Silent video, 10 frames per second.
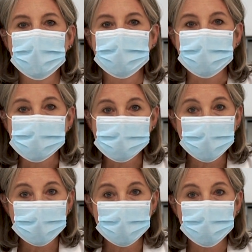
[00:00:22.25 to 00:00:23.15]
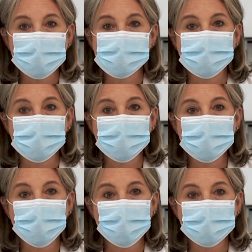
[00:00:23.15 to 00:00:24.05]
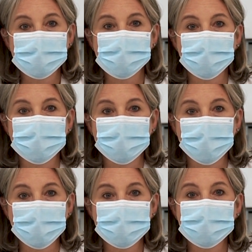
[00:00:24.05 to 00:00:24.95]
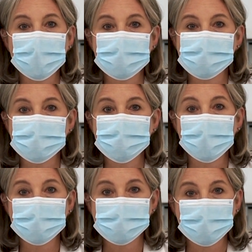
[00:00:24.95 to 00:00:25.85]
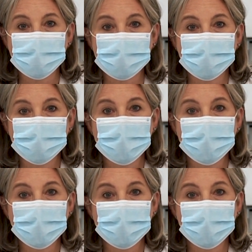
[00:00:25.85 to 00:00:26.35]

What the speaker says: This video is being recorded during the COVID-19 pandemic,